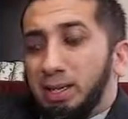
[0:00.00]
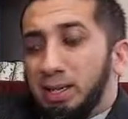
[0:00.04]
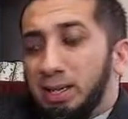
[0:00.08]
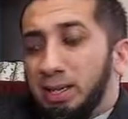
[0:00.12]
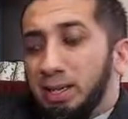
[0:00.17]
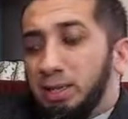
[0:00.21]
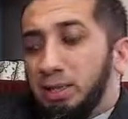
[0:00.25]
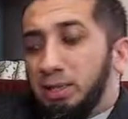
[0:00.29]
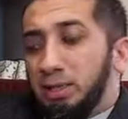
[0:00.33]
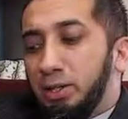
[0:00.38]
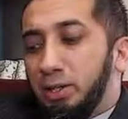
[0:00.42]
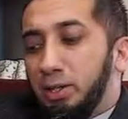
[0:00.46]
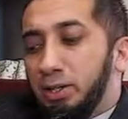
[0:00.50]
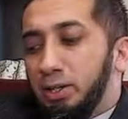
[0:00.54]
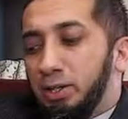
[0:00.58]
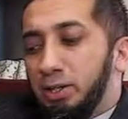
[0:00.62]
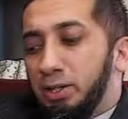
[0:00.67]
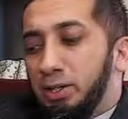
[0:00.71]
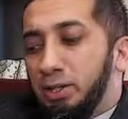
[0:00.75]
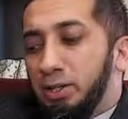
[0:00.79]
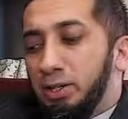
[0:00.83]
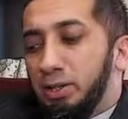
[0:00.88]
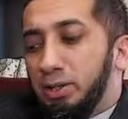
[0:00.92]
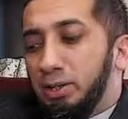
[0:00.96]
And
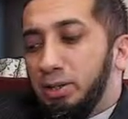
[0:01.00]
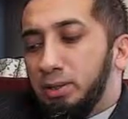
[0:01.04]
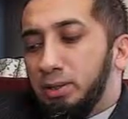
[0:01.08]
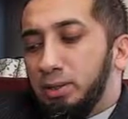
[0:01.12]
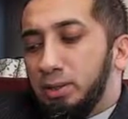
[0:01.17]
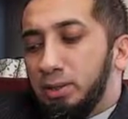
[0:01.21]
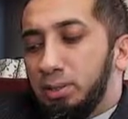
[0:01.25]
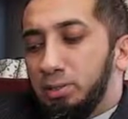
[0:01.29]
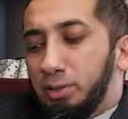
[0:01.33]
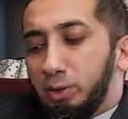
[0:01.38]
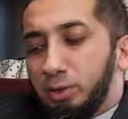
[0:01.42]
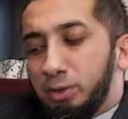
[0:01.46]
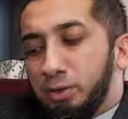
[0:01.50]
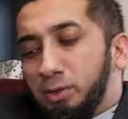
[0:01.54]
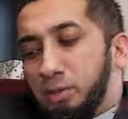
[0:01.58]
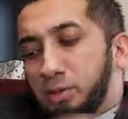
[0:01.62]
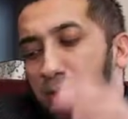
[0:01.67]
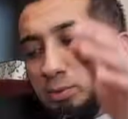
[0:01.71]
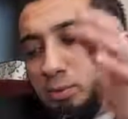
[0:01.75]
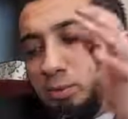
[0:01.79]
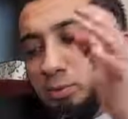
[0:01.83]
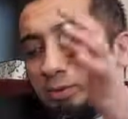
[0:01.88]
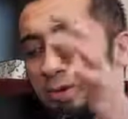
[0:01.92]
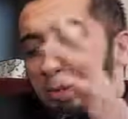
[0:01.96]
here, in both of
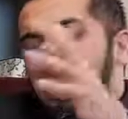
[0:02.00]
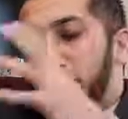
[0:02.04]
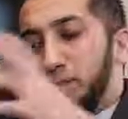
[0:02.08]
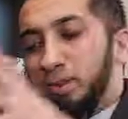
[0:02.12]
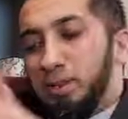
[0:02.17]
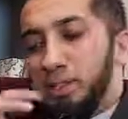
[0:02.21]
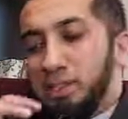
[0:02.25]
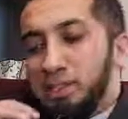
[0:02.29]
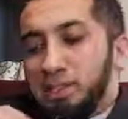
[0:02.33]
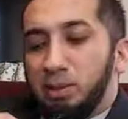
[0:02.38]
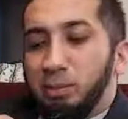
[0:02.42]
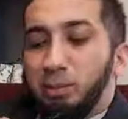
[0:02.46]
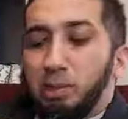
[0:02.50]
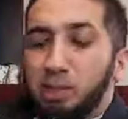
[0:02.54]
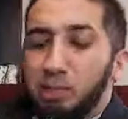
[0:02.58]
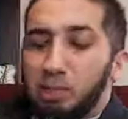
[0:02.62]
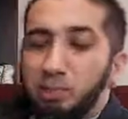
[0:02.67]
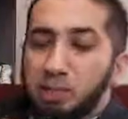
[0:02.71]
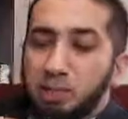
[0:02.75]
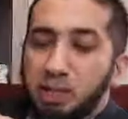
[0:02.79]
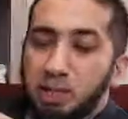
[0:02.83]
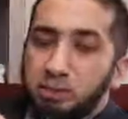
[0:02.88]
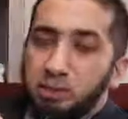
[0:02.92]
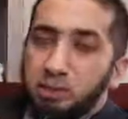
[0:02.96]
them, you find a very similar
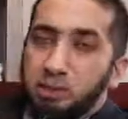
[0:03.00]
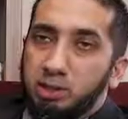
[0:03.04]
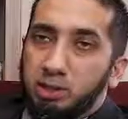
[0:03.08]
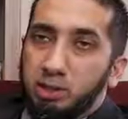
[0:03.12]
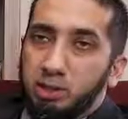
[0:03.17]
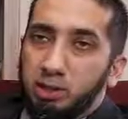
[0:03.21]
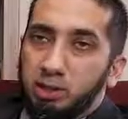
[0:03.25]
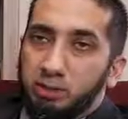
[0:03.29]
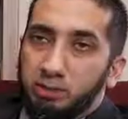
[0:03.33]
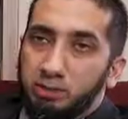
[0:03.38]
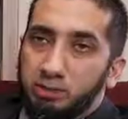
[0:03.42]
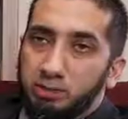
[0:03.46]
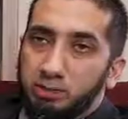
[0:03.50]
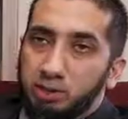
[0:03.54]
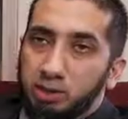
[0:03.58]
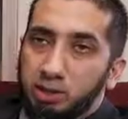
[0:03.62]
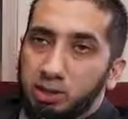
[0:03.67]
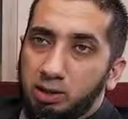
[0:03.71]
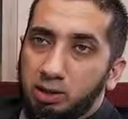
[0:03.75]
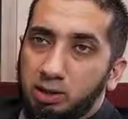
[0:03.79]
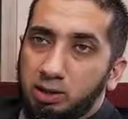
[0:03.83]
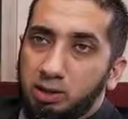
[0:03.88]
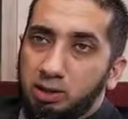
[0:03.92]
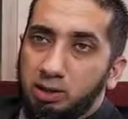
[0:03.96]
statement of
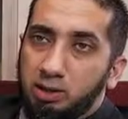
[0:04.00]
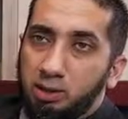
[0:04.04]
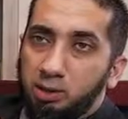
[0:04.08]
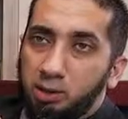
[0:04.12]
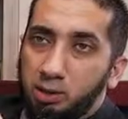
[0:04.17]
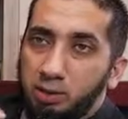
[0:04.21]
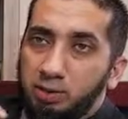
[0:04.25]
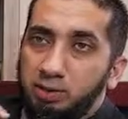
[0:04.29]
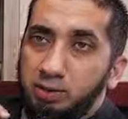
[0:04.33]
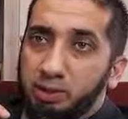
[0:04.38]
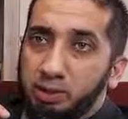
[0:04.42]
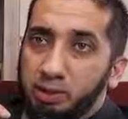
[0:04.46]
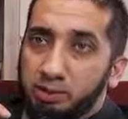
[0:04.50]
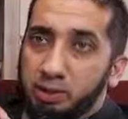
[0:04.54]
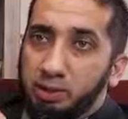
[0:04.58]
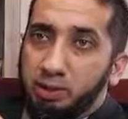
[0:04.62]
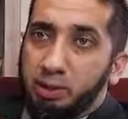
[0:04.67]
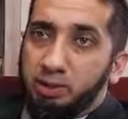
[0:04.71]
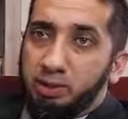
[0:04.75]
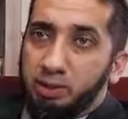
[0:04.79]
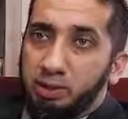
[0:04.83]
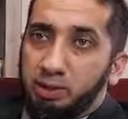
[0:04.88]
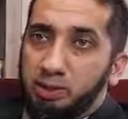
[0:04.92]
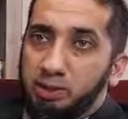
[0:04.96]
the Prophet
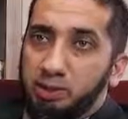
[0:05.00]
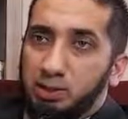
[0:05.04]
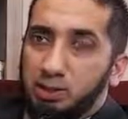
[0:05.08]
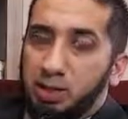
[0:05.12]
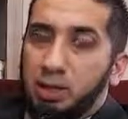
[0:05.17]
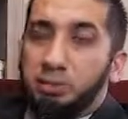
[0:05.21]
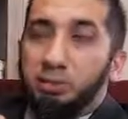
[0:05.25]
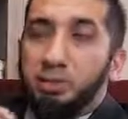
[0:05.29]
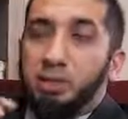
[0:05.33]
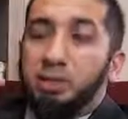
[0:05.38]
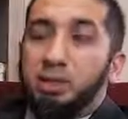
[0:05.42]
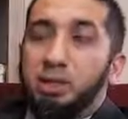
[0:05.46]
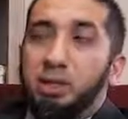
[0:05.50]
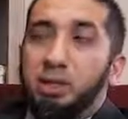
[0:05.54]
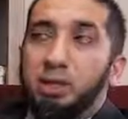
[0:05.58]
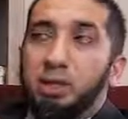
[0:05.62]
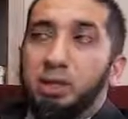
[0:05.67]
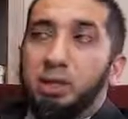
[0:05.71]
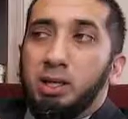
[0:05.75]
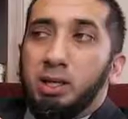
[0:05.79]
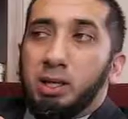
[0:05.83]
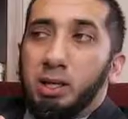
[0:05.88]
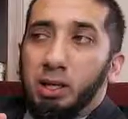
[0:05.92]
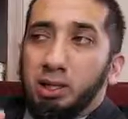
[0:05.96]
Ibrahim alayhi salam.
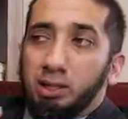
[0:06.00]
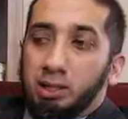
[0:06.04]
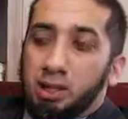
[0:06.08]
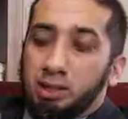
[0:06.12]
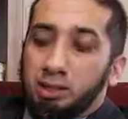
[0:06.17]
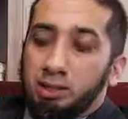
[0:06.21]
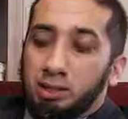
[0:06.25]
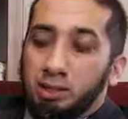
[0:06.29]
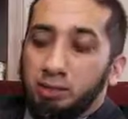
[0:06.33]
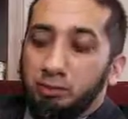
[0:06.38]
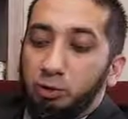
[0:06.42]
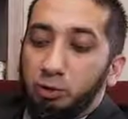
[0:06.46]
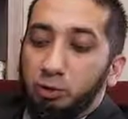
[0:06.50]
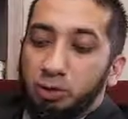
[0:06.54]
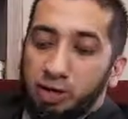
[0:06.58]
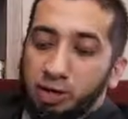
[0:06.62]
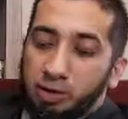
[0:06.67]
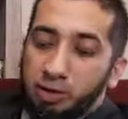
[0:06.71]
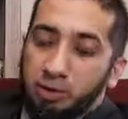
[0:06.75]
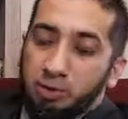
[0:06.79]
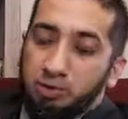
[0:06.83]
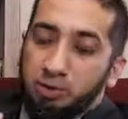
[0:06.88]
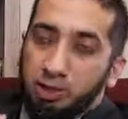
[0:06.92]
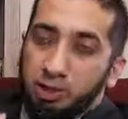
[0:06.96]
I'll give you the
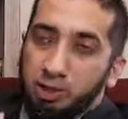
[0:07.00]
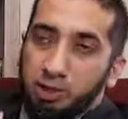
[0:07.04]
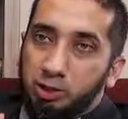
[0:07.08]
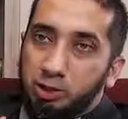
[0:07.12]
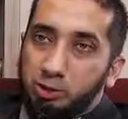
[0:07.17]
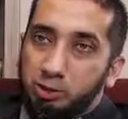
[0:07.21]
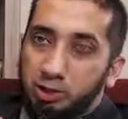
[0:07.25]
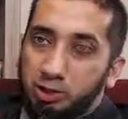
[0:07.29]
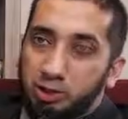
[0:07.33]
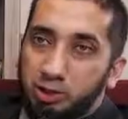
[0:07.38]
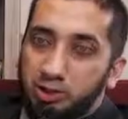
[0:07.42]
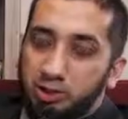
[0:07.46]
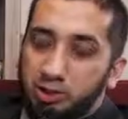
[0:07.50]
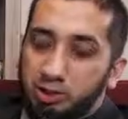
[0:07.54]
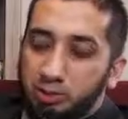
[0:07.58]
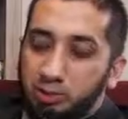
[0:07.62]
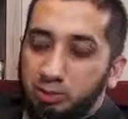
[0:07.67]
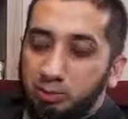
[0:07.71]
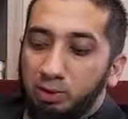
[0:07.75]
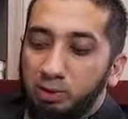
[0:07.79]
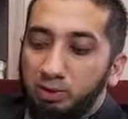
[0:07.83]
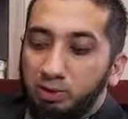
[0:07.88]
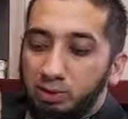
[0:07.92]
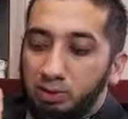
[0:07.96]
Arabic and I'll translate
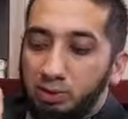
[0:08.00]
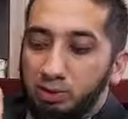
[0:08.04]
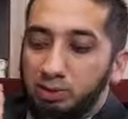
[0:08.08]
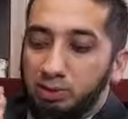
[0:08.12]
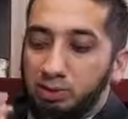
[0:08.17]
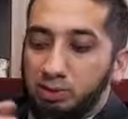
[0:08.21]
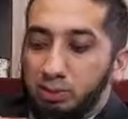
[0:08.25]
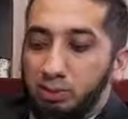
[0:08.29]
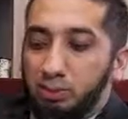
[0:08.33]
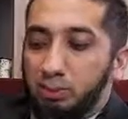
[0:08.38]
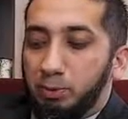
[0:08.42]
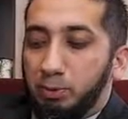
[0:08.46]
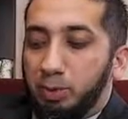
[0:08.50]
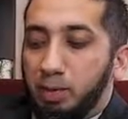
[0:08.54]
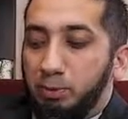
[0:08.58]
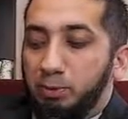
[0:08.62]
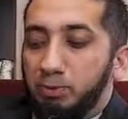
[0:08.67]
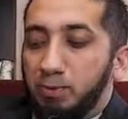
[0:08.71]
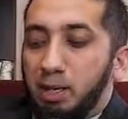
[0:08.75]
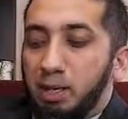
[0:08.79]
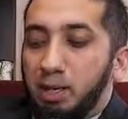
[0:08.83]
them roughly the same way.